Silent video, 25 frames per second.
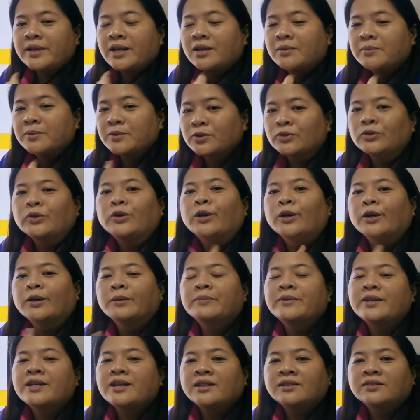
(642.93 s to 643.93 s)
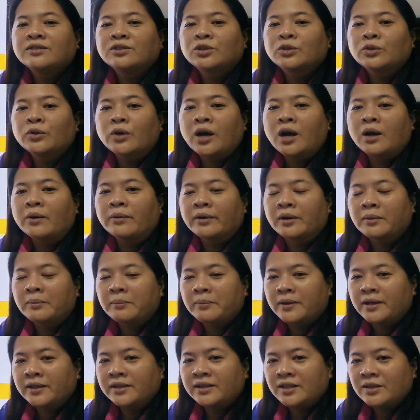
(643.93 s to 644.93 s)
absorbed into our
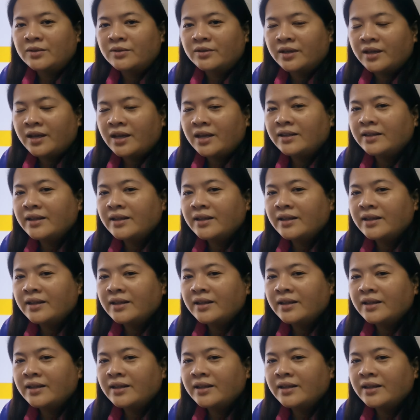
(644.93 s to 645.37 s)
body, okay?